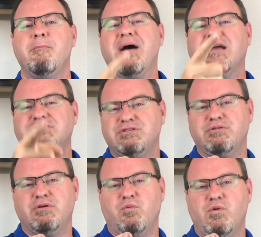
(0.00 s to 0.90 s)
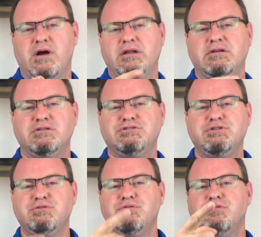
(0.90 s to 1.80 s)
Back to you at one,
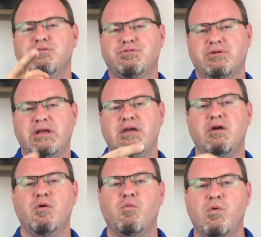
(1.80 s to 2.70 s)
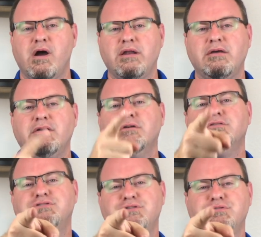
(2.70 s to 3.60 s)
two, three, one,
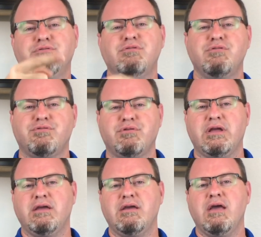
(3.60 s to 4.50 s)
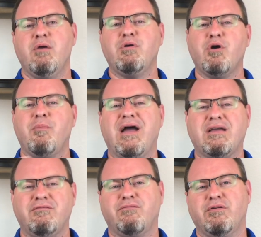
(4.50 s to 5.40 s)
two, three, and we go back
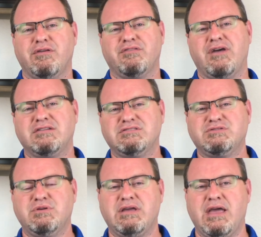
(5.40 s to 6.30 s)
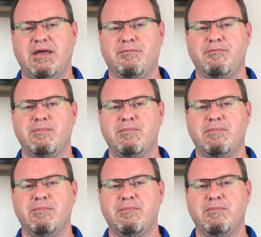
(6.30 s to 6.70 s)
and forth as fast as we can.